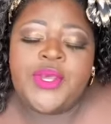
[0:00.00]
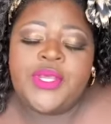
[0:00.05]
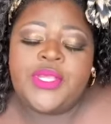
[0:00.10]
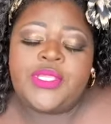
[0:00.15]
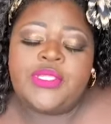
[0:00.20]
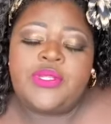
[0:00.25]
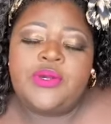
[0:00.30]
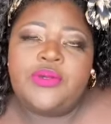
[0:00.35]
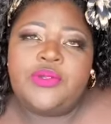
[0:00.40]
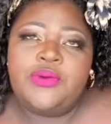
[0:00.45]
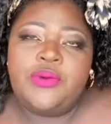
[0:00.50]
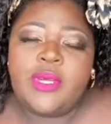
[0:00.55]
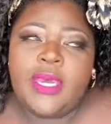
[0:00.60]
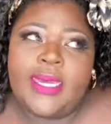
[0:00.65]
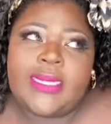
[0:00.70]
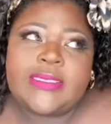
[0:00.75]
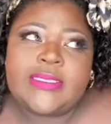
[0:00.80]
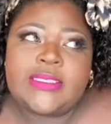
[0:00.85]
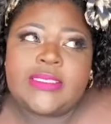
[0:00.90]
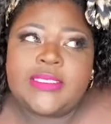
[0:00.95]
So you
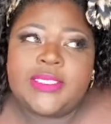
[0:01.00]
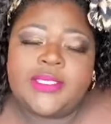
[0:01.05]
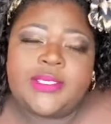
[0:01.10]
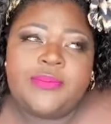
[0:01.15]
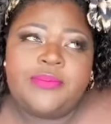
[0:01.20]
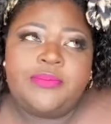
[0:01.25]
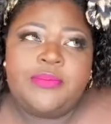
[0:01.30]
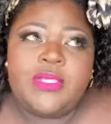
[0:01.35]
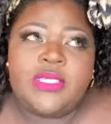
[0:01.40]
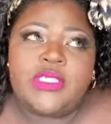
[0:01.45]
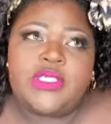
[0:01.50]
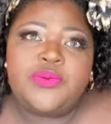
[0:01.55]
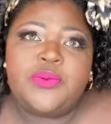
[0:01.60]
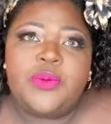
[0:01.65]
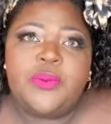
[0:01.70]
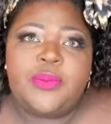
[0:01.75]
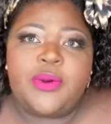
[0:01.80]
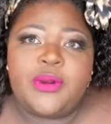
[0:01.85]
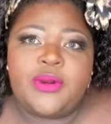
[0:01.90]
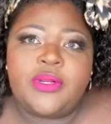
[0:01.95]
guys send Miss
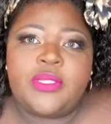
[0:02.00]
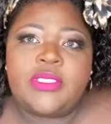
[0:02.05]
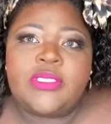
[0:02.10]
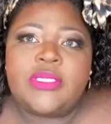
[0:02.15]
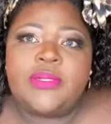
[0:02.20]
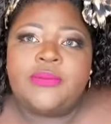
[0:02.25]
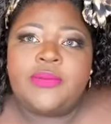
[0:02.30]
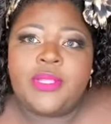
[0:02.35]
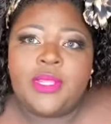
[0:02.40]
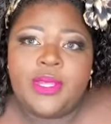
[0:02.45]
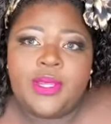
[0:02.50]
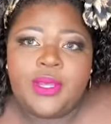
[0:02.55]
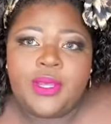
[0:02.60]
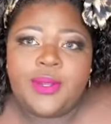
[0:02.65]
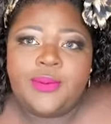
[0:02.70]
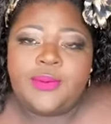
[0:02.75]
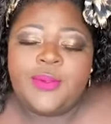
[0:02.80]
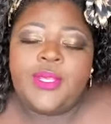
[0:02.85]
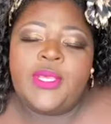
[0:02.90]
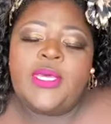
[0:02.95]
Roberta some
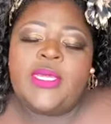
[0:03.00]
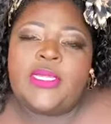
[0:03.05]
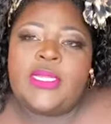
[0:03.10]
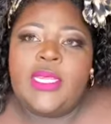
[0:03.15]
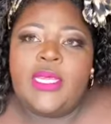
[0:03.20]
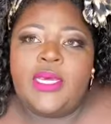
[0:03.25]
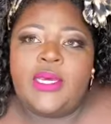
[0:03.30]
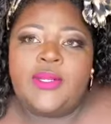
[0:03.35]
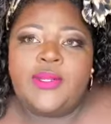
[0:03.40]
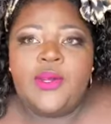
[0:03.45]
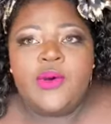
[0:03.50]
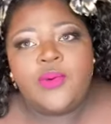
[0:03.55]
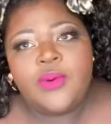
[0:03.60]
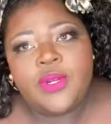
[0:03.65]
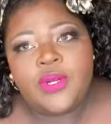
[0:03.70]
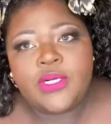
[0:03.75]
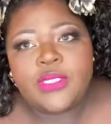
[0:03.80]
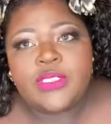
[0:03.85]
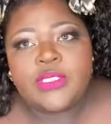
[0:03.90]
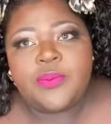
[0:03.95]
love. Let her know
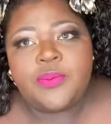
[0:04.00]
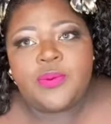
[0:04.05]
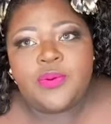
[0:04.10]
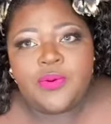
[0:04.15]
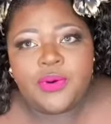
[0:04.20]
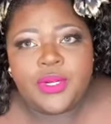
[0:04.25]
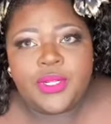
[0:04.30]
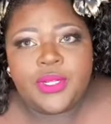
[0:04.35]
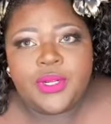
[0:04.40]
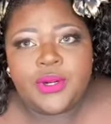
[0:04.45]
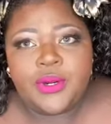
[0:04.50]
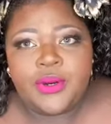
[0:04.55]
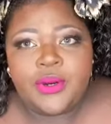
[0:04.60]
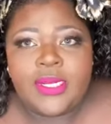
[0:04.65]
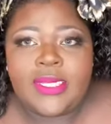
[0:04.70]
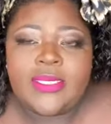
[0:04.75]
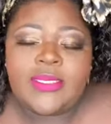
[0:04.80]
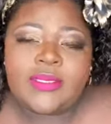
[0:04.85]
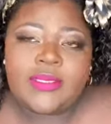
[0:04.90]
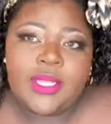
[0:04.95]
we are supporting her
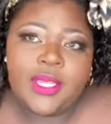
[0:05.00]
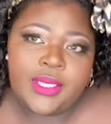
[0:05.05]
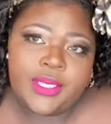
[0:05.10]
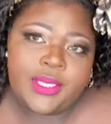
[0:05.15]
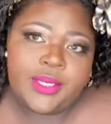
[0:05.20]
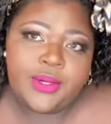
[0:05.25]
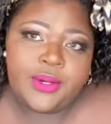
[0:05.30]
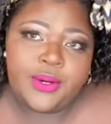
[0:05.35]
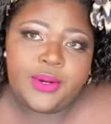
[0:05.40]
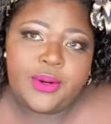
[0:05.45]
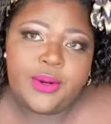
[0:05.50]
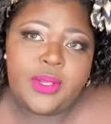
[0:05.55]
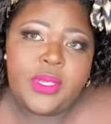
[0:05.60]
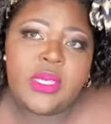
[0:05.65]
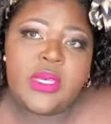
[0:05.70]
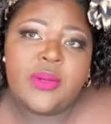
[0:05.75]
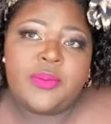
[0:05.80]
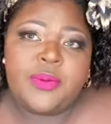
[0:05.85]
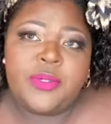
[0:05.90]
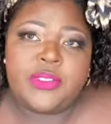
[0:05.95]
and thanking her
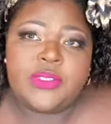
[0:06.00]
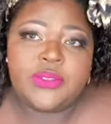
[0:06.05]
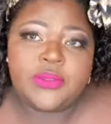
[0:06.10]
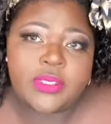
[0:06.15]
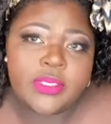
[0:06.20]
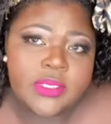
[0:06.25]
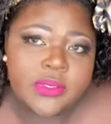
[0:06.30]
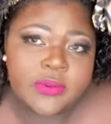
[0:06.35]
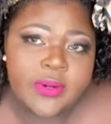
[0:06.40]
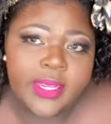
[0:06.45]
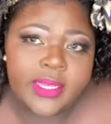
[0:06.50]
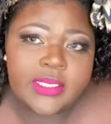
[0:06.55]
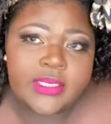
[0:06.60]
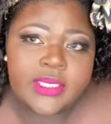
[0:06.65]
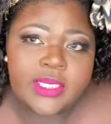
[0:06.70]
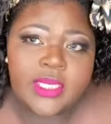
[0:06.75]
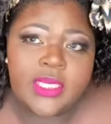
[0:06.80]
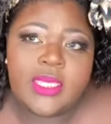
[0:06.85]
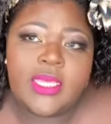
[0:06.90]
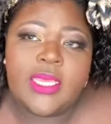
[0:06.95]
for doing the right
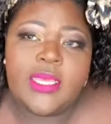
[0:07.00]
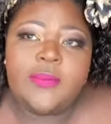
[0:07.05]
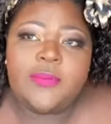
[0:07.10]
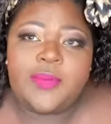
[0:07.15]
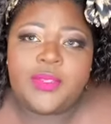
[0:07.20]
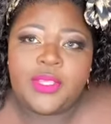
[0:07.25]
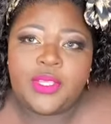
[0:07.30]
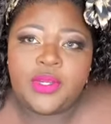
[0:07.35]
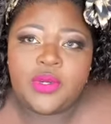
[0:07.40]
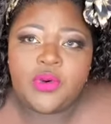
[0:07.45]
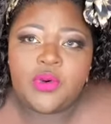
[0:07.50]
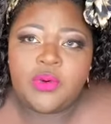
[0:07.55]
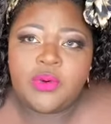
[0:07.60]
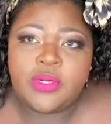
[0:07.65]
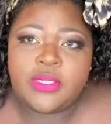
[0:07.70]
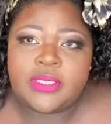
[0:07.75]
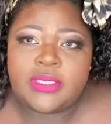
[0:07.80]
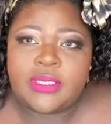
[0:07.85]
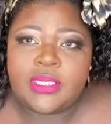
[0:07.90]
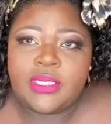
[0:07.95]
thing and being
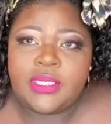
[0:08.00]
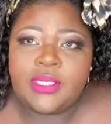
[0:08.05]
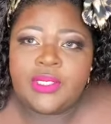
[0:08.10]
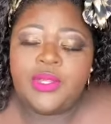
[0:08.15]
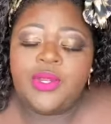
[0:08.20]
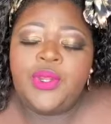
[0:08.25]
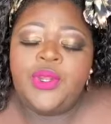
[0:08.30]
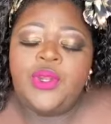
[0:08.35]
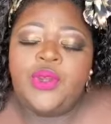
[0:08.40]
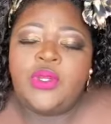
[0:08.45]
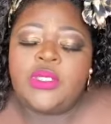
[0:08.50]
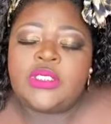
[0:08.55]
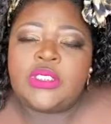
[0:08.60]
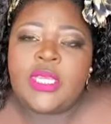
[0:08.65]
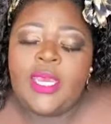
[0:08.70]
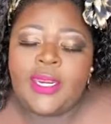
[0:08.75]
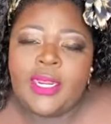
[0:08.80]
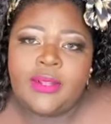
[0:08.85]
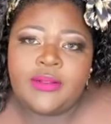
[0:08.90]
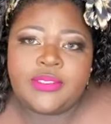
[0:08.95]
quarantined.
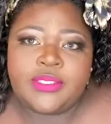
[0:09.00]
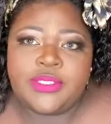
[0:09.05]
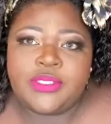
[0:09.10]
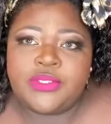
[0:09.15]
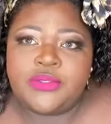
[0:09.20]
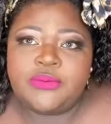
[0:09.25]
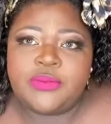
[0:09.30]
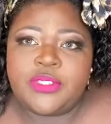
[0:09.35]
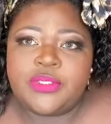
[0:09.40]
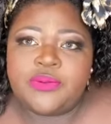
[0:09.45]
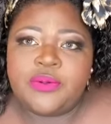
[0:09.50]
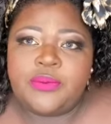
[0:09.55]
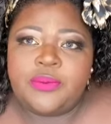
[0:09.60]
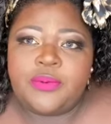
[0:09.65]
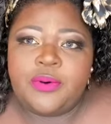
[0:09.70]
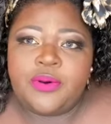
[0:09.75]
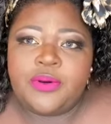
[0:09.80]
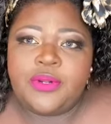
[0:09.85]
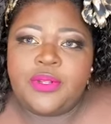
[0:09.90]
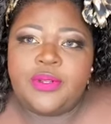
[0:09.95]
Shout out to you, Miss
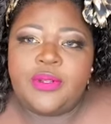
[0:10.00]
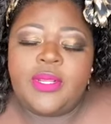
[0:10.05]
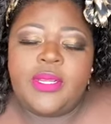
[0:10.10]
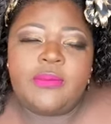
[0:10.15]
Roberta.